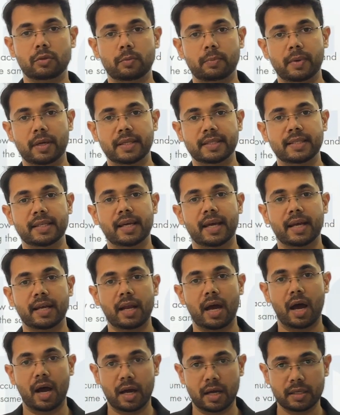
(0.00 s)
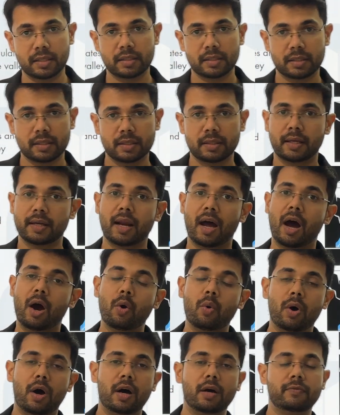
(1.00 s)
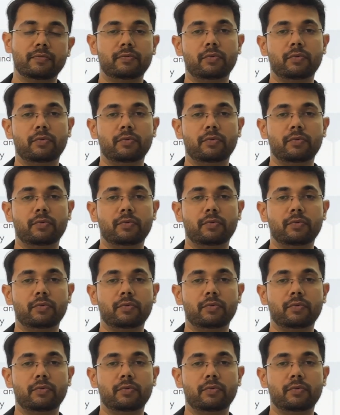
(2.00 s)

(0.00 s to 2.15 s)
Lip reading: the UPSC had asked that how are